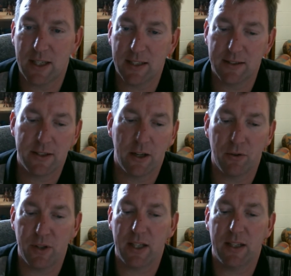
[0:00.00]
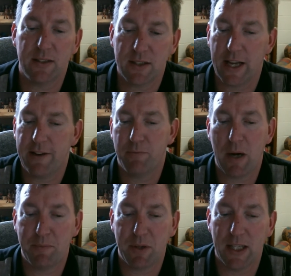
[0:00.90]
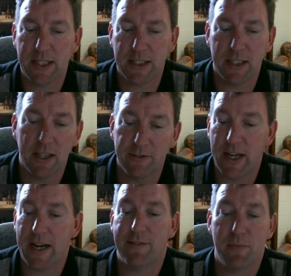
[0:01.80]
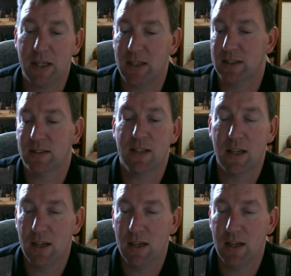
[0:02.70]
And so the enslaved population of Native Americans,